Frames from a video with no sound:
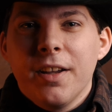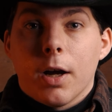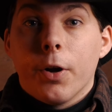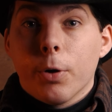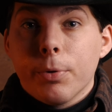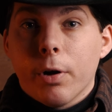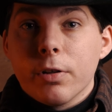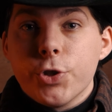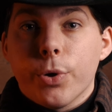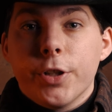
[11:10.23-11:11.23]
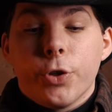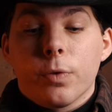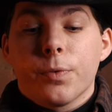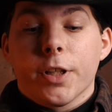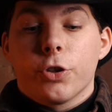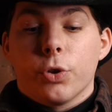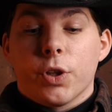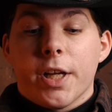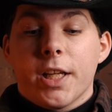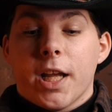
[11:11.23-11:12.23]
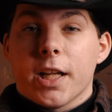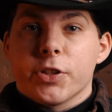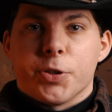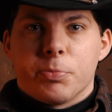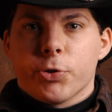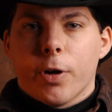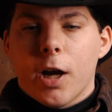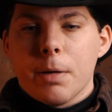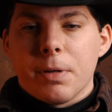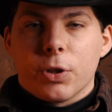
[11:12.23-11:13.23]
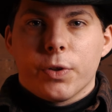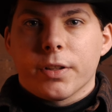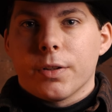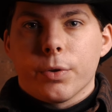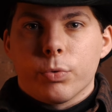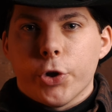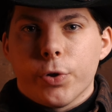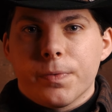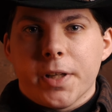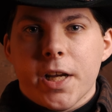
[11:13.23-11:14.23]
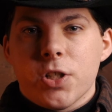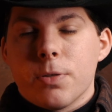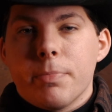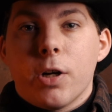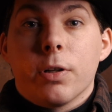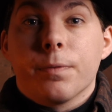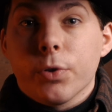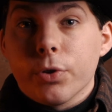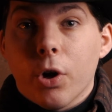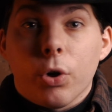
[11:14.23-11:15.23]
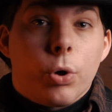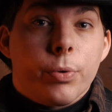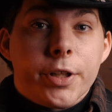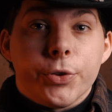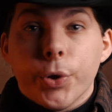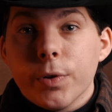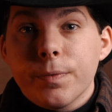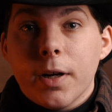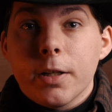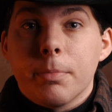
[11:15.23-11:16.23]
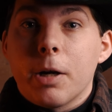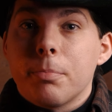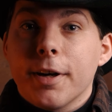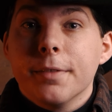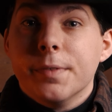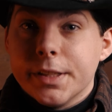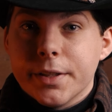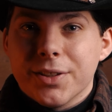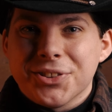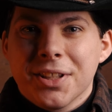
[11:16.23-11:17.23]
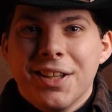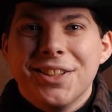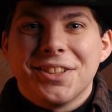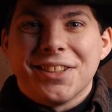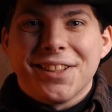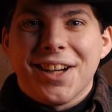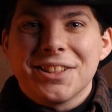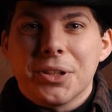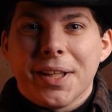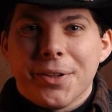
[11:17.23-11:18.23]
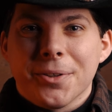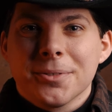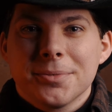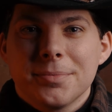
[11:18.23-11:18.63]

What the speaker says: I hope you all enjoyed. Don't forget to like and subscribe and click the little notification bell if you're not already notified about my videos. See you guys later.